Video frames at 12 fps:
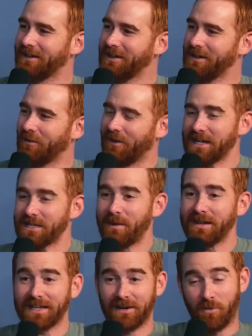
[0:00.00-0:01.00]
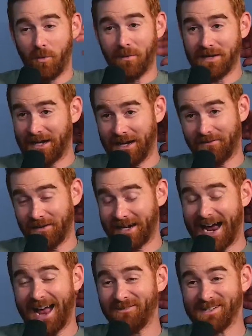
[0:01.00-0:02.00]
Yeah. Well, that's my thing. If a woman, if a
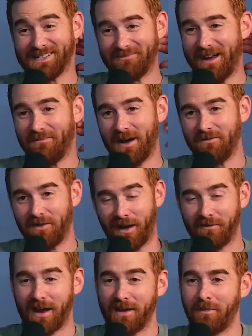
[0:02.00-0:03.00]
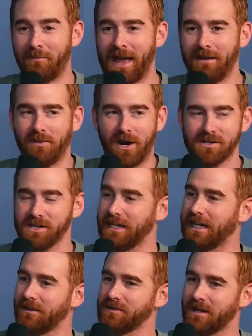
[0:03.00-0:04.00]
guy was my, if I have a man boss and
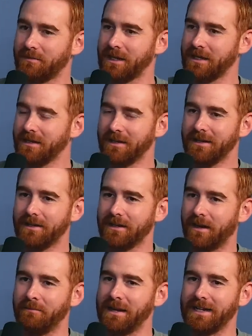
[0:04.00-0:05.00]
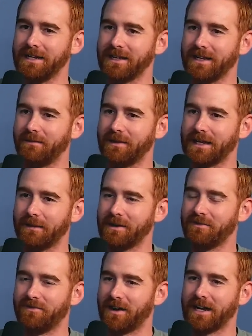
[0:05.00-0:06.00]
he yells at me, immediately I'm like, I'm
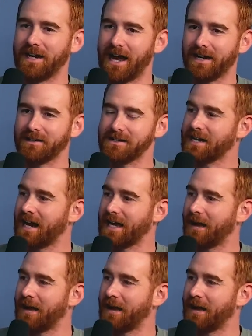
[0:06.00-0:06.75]
gonna fucking knock this guy.